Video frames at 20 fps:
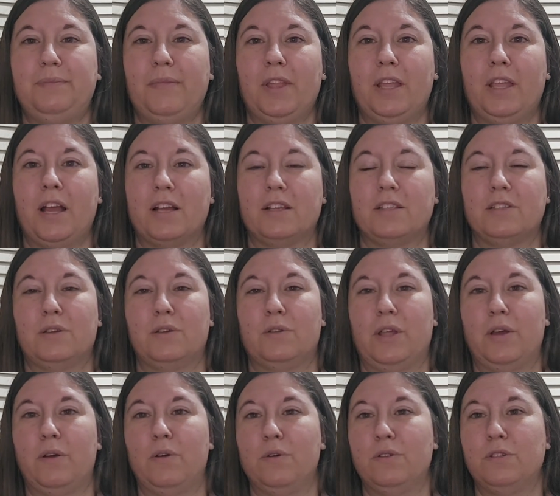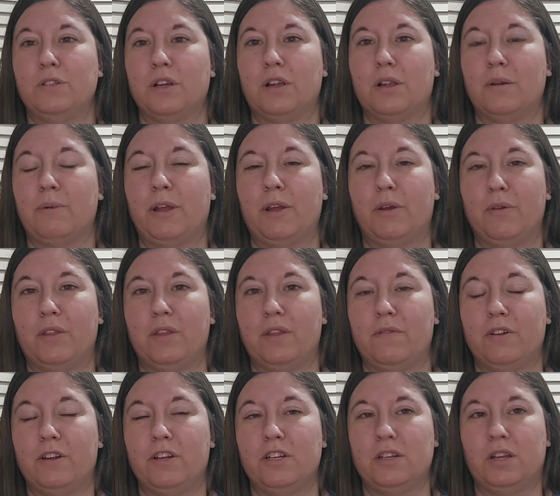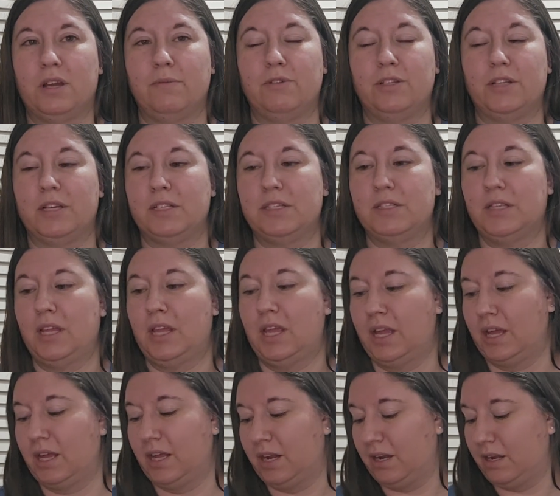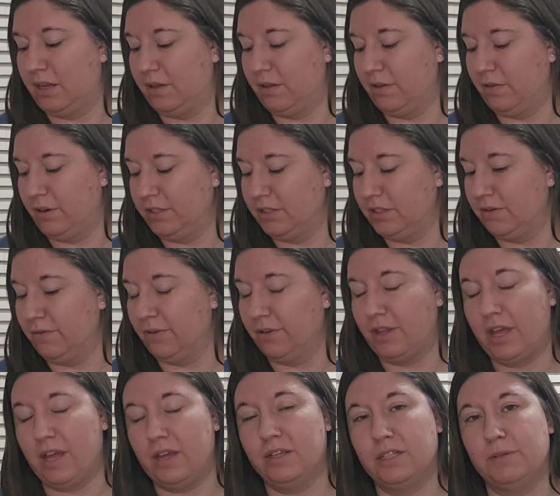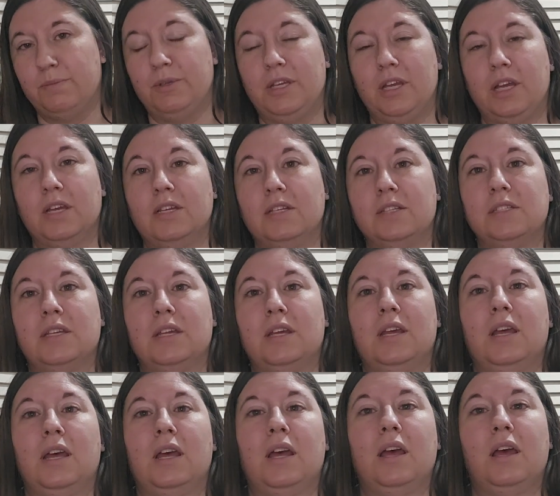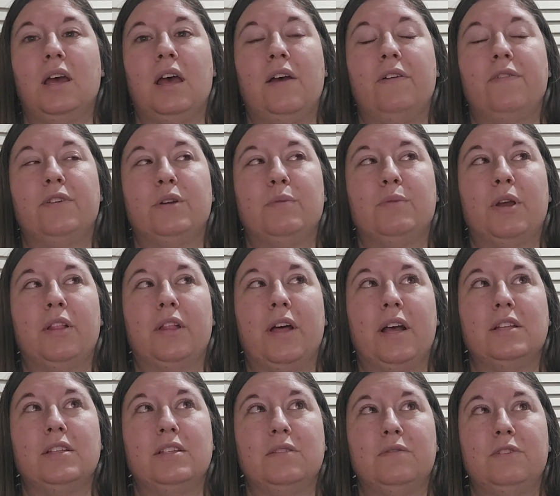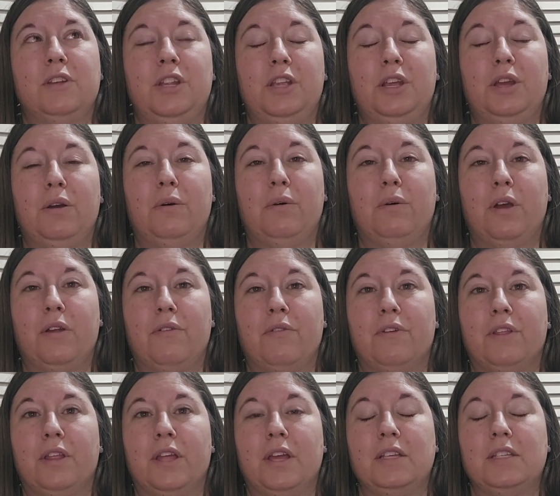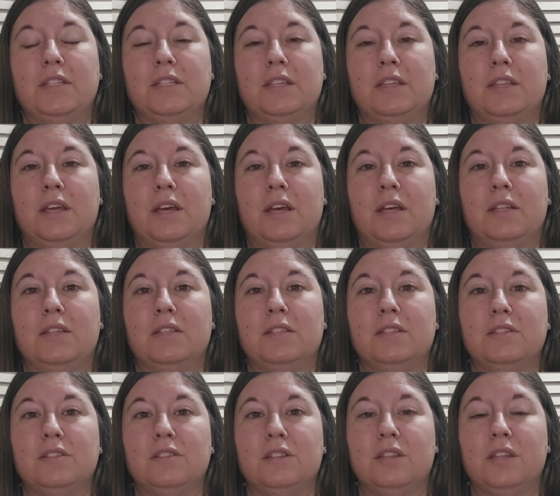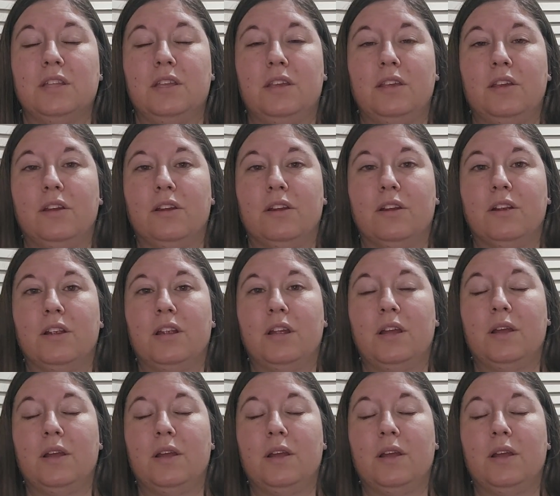yeah, so those are my only finished objects, and the reason for that is because after my last video I realized that this is the year